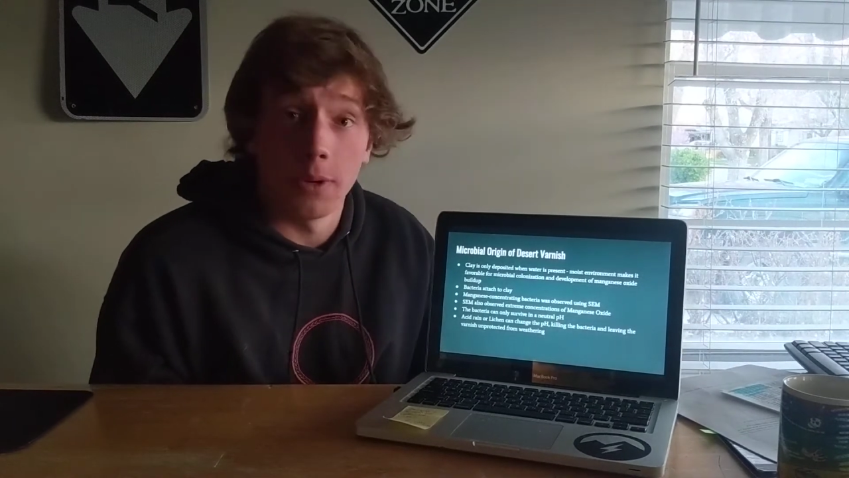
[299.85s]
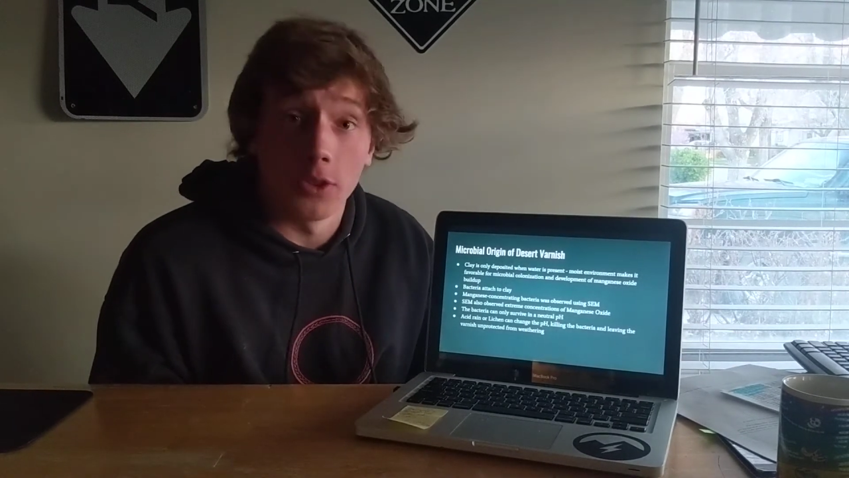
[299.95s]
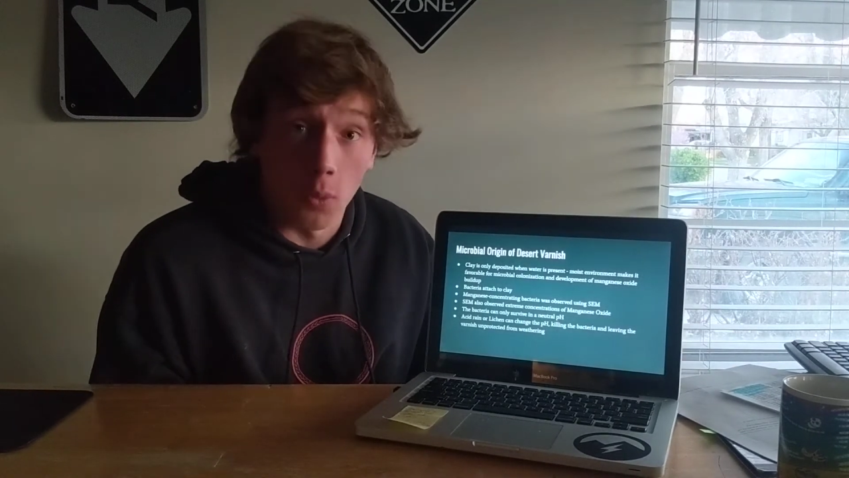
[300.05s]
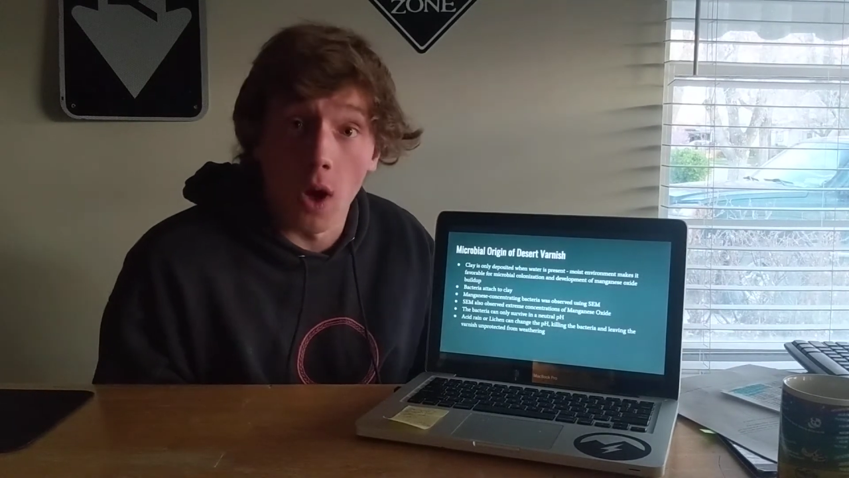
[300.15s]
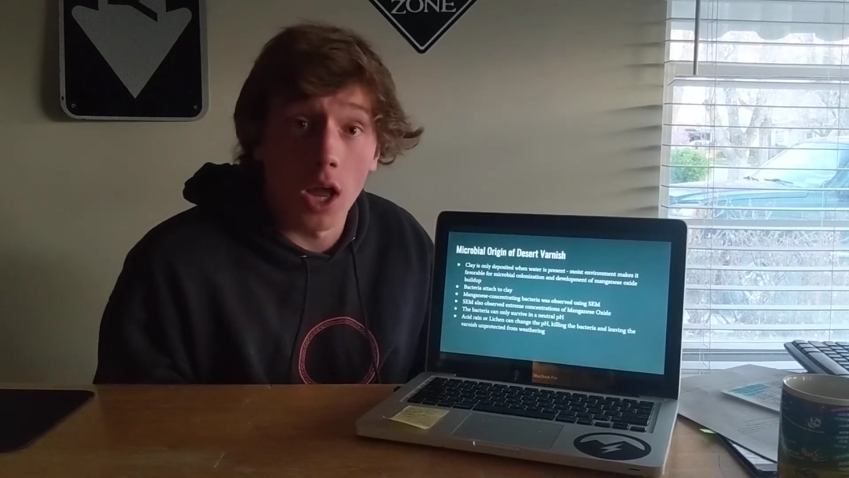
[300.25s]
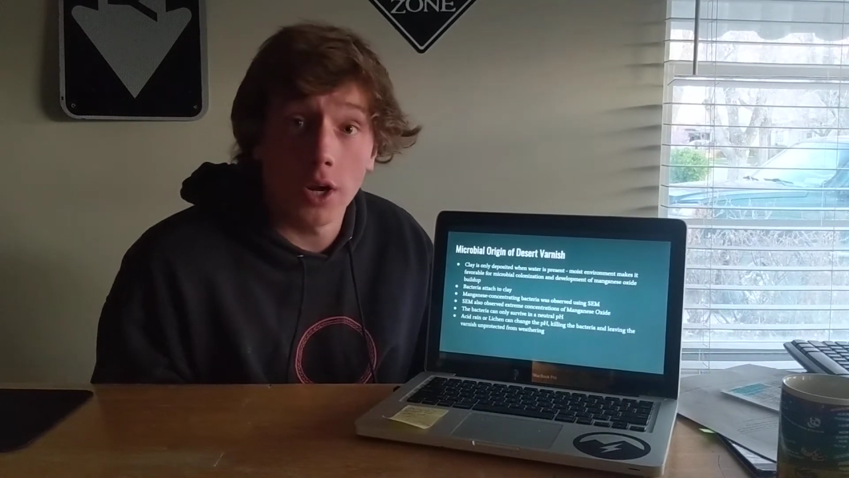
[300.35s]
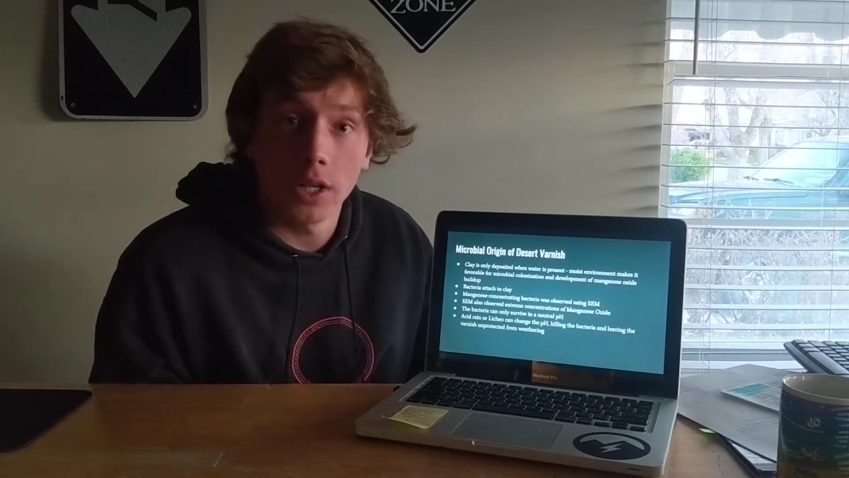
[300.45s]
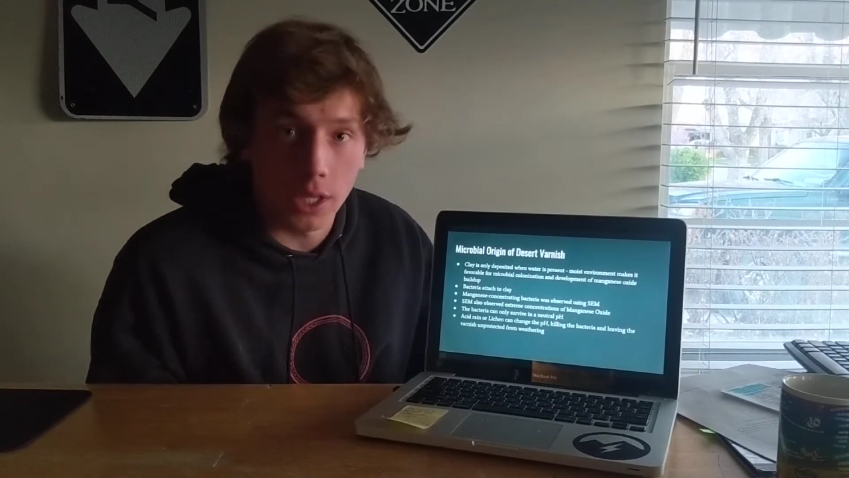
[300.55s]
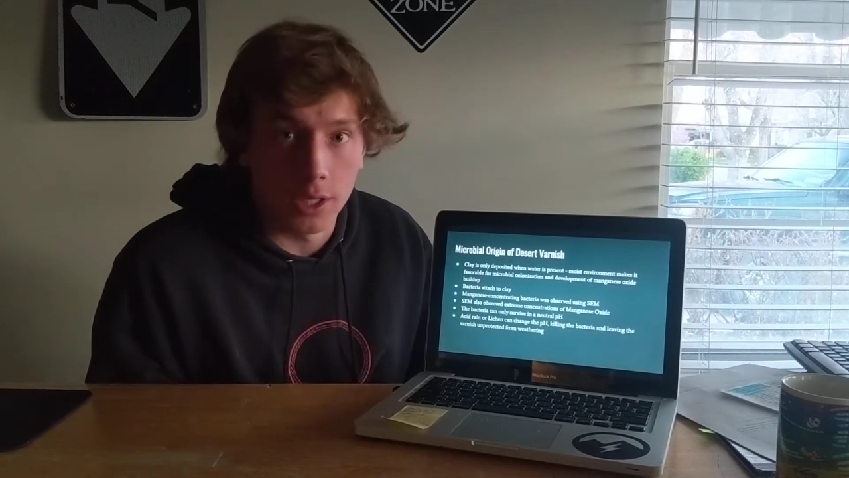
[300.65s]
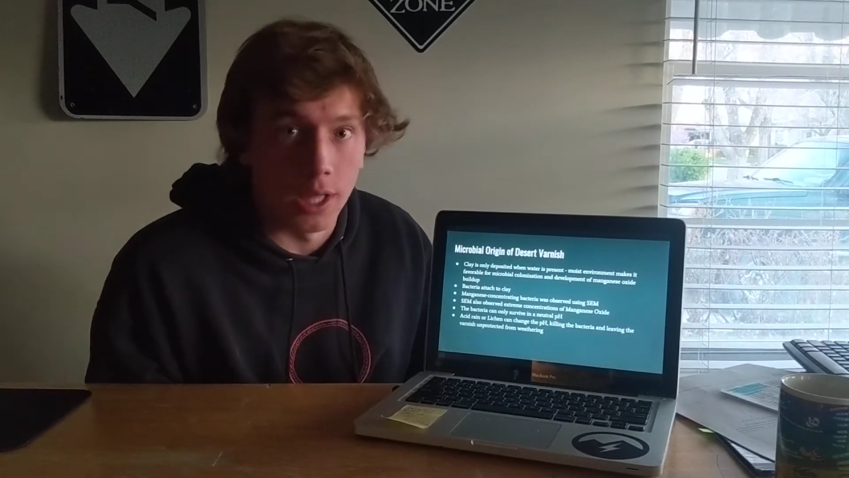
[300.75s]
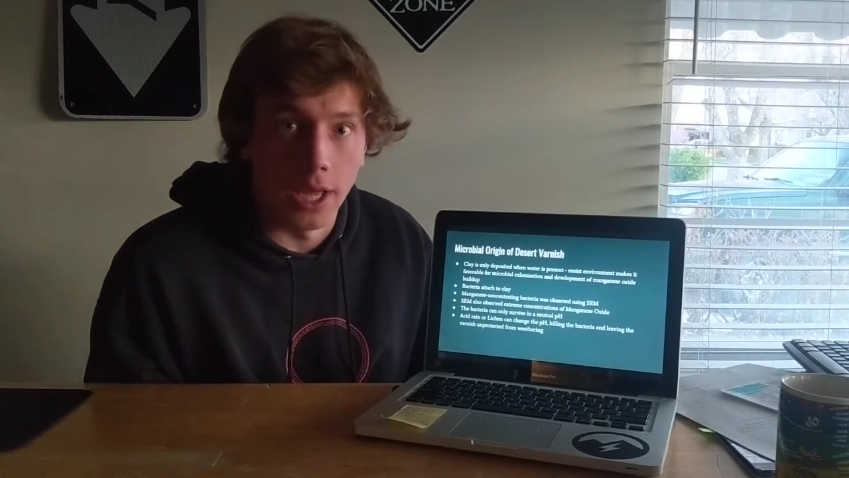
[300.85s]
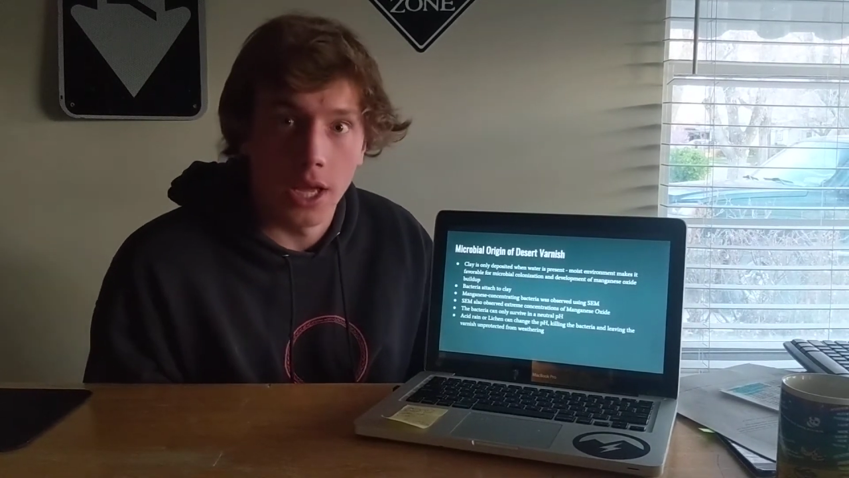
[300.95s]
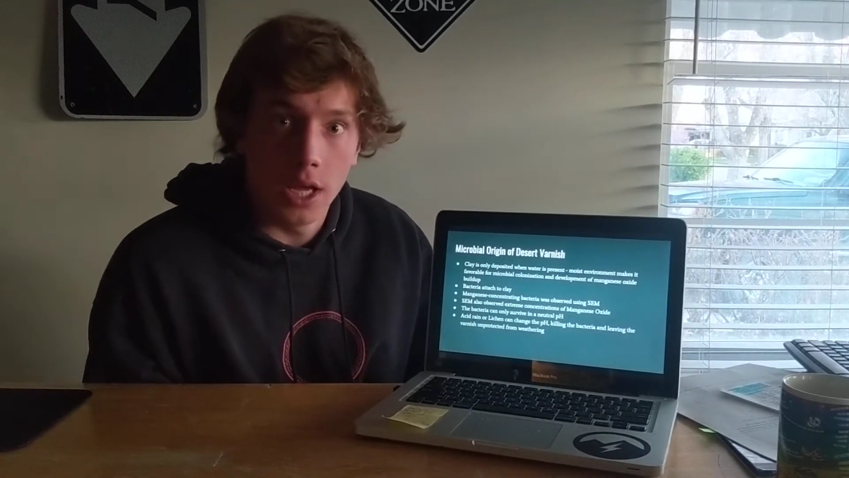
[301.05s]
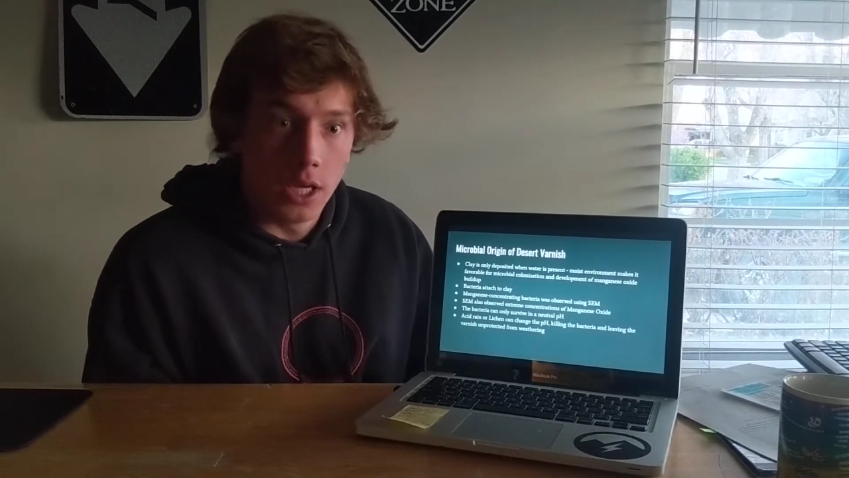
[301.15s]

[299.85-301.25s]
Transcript: about the water and the clay.